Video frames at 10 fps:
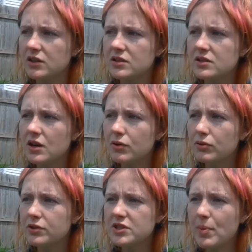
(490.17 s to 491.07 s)
So
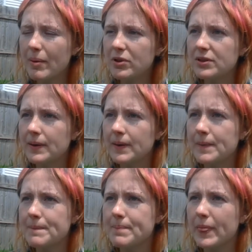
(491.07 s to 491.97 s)
those are probably
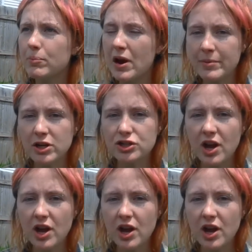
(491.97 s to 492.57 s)
the primary